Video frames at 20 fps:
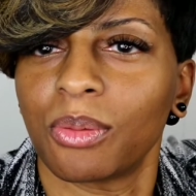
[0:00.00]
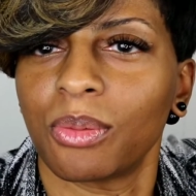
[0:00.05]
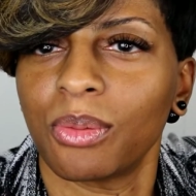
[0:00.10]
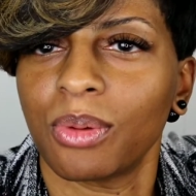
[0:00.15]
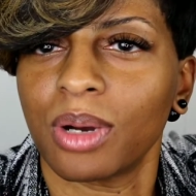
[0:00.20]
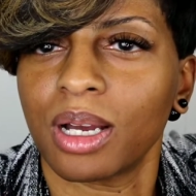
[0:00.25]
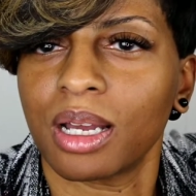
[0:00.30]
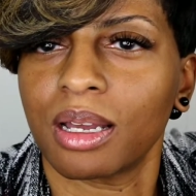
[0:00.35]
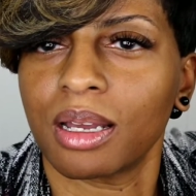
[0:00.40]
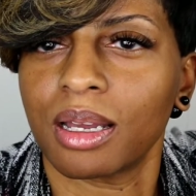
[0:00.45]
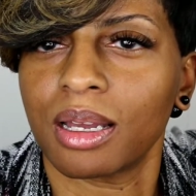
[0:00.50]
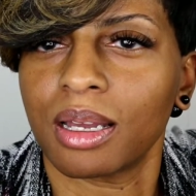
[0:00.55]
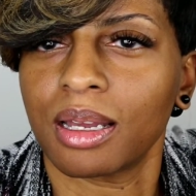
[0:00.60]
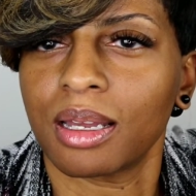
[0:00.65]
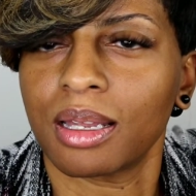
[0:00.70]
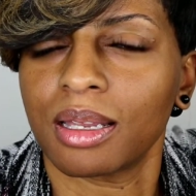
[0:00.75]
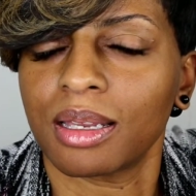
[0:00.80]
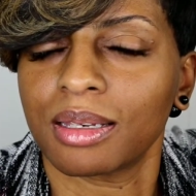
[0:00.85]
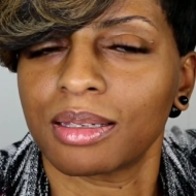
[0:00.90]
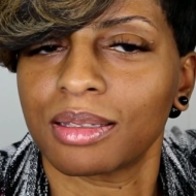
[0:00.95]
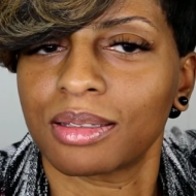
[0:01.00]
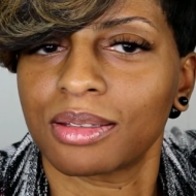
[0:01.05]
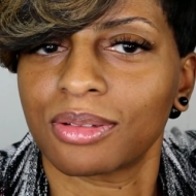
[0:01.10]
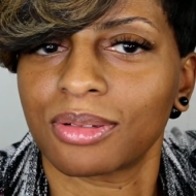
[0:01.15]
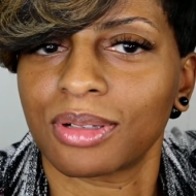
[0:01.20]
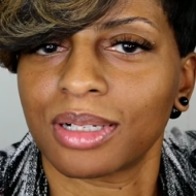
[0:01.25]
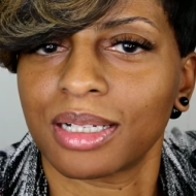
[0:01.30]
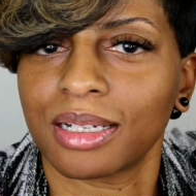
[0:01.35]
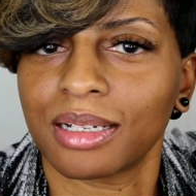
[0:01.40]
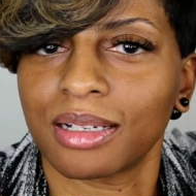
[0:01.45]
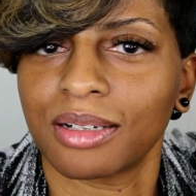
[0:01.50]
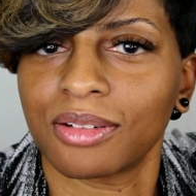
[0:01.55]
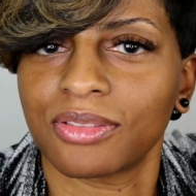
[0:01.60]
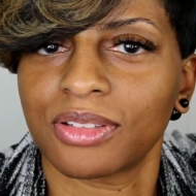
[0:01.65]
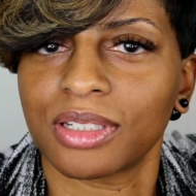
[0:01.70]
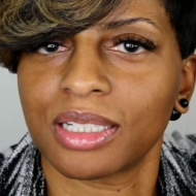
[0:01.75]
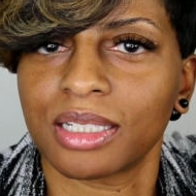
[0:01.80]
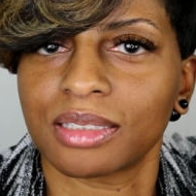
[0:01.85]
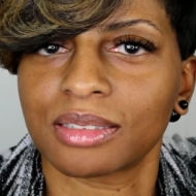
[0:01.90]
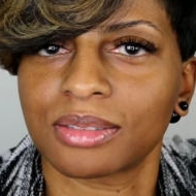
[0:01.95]
What do I have
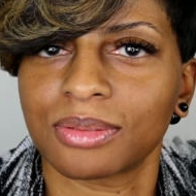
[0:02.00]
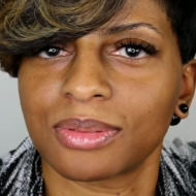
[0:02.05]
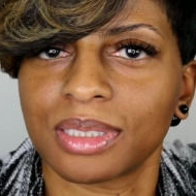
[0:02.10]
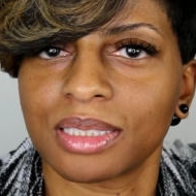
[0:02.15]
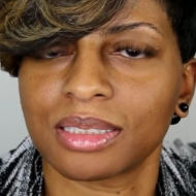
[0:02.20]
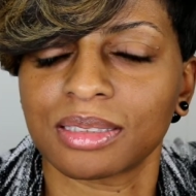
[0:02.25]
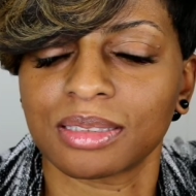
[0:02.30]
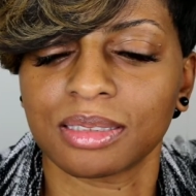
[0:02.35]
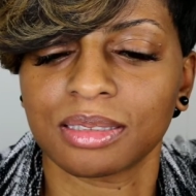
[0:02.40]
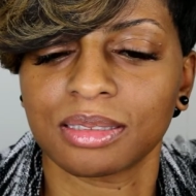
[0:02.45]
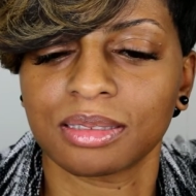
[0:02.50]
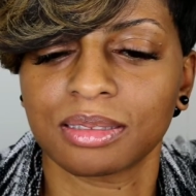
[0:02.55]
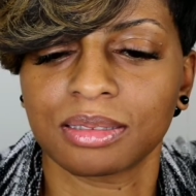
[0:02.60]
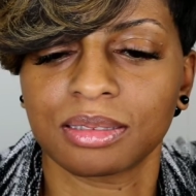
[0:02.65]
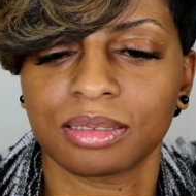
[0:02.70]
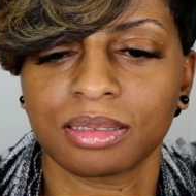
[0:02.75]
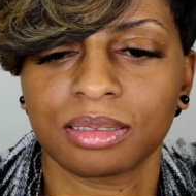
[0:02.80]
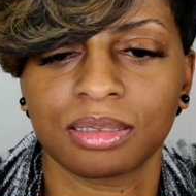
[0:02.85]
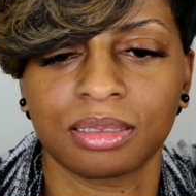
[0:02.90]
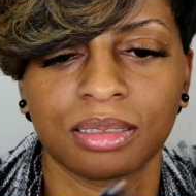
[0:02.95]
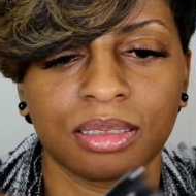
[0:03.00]
next? What is this?